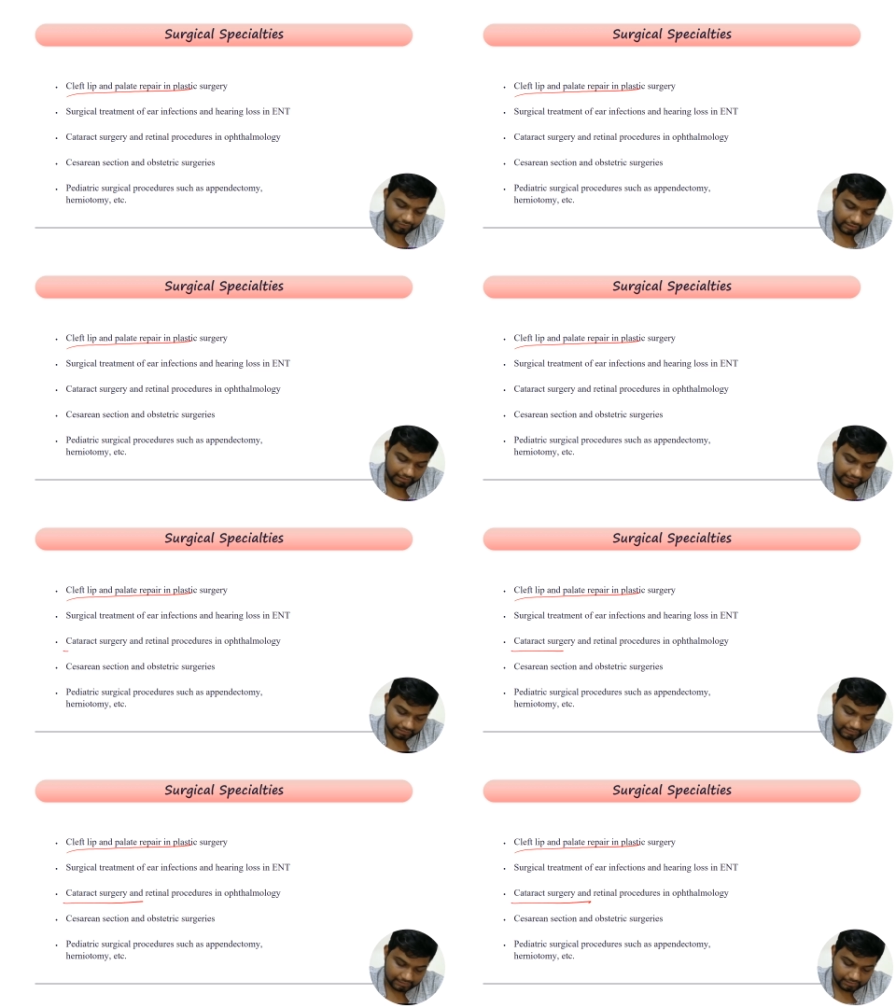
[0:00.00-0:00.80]

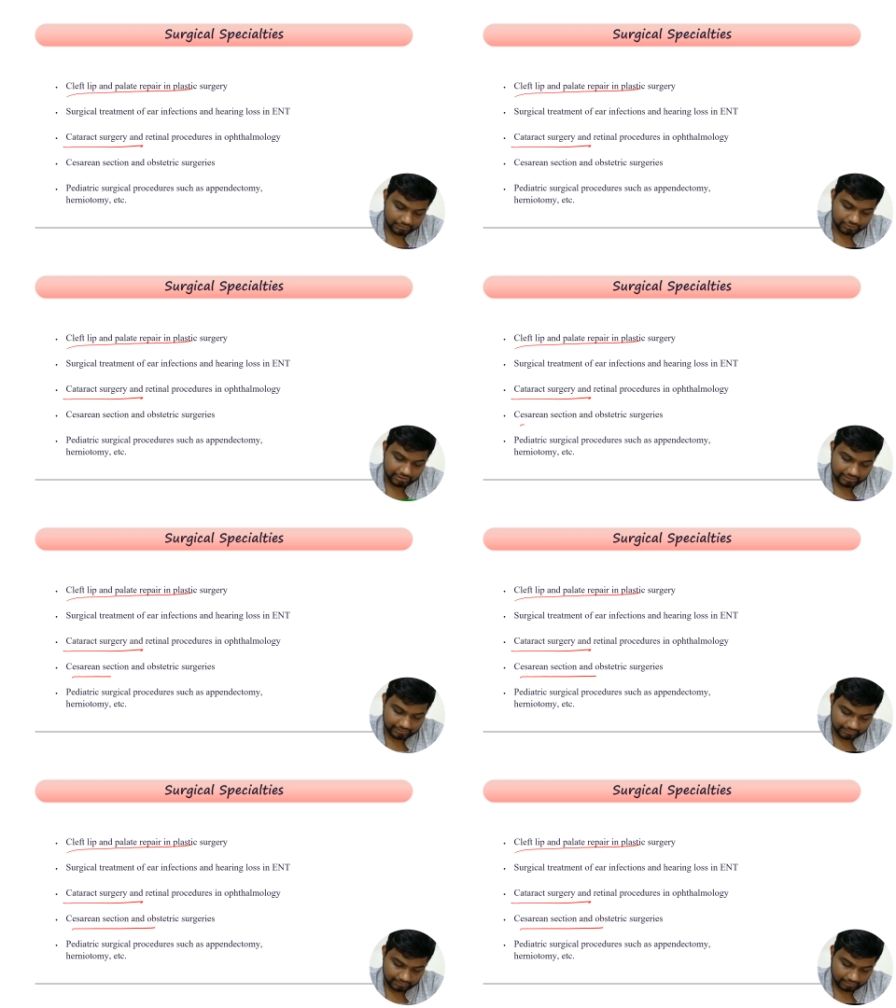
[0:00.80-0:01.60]
cataract surgery,
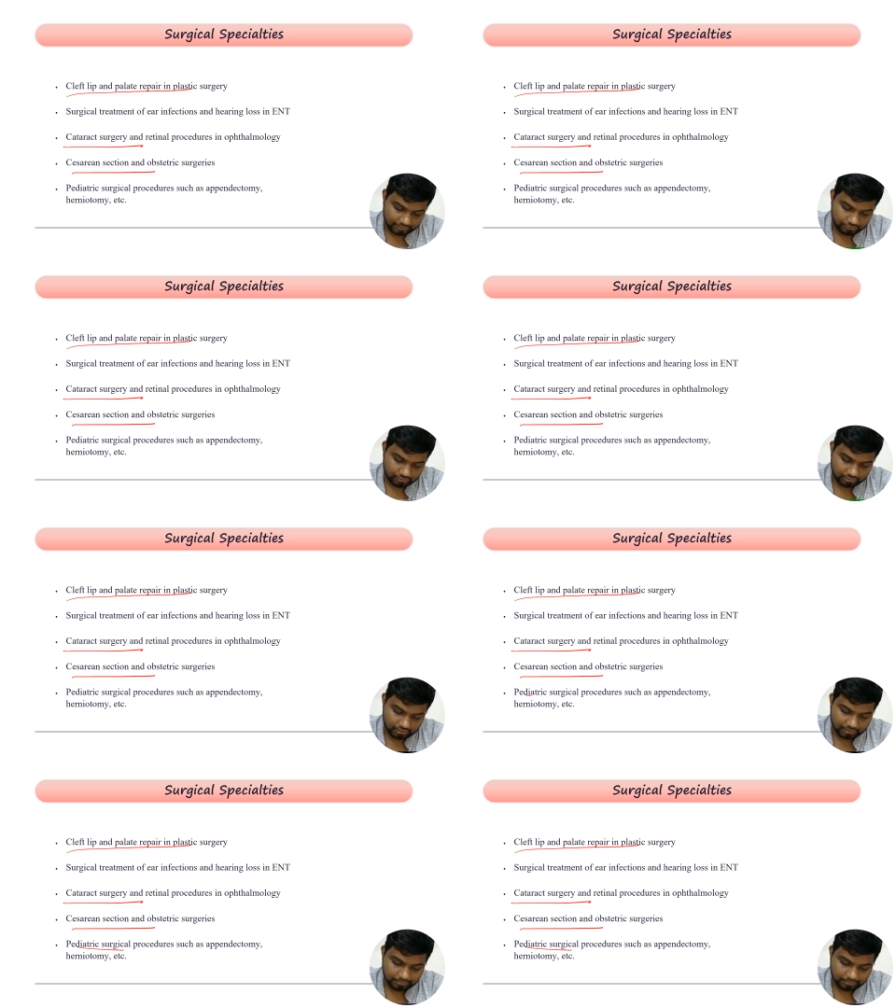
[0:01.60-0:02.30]
C-section, and